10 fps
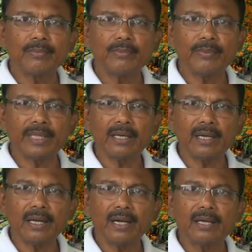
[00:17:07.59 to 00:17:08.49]

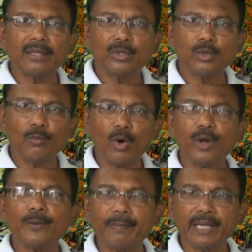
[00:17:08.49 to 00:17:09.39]
whether you
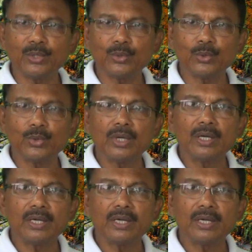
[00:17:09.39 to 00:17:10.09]
want me to